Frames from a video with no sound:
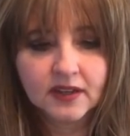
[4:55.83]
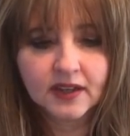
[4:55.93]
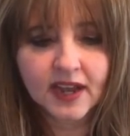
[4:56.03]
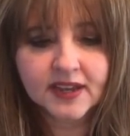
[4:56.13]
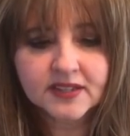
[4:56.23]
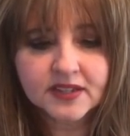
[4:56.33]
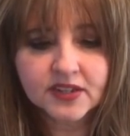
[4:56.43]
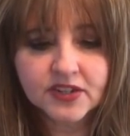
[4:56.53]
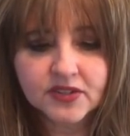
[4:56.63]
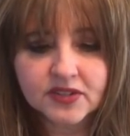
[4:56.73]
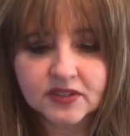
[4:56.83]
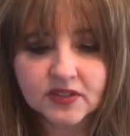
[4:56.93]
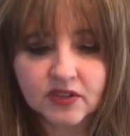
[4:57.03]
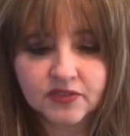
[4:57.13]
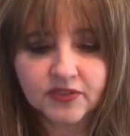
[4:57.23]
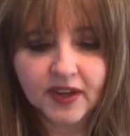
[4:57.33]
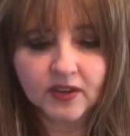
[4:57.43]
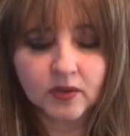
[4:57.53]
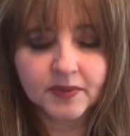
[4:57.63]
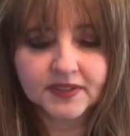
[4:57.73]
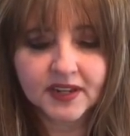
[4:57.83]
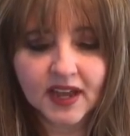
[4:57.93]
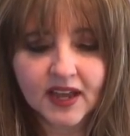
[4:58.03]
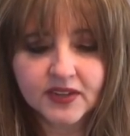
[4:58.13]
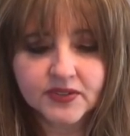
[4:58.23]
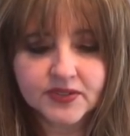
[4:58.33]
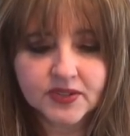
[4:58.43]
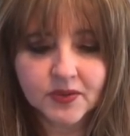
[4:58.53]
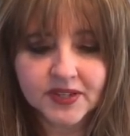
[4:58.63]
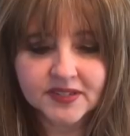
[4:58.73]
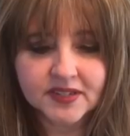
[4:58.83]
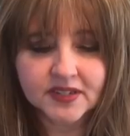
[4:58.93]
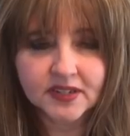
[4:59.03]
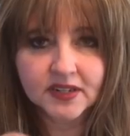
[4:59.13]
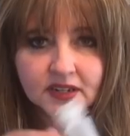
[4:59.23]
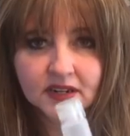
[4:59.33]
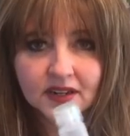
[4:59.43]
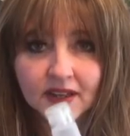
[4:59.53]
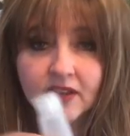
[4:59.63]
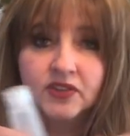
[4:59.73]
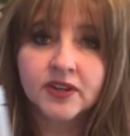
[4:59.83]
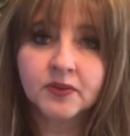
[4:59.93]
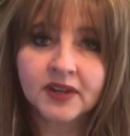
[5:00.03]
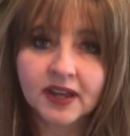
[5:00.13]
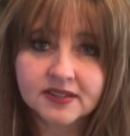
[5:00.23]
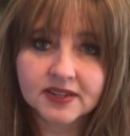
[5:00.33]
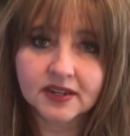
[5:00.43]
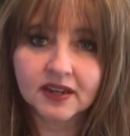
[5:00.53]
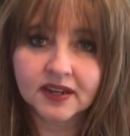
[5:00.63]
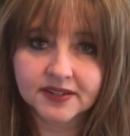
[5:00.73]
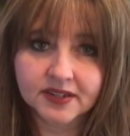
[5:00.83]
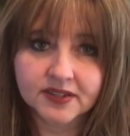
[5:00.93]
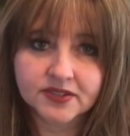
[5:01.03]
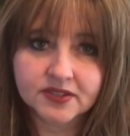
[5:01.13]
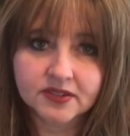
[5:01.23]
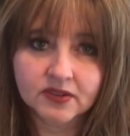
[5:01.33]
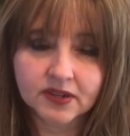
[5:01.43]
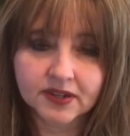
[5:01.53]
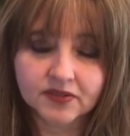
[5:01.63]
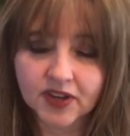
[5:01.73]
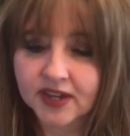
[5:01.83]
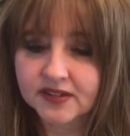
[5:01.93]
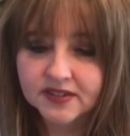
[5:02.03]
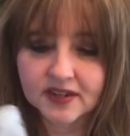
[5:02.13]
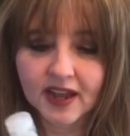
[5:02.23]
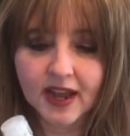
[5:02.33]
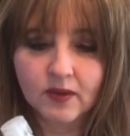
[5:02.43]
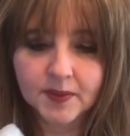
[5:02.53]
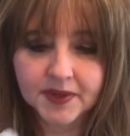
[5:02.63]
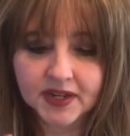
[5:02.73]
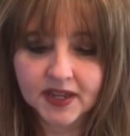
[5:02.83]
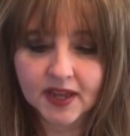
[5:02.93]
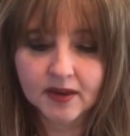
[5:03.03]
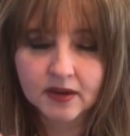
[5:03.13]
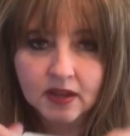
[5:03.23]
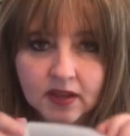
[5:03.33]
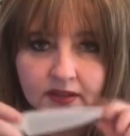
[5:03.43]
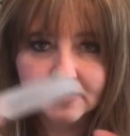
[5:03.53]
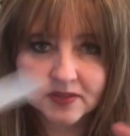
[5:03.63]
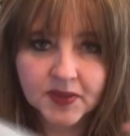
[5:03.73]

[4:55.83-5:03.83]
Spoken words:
I guess I could use a little funnel, but then how do you squeeze it If anyone has any ideas or advice on how I'm going to get, because I'm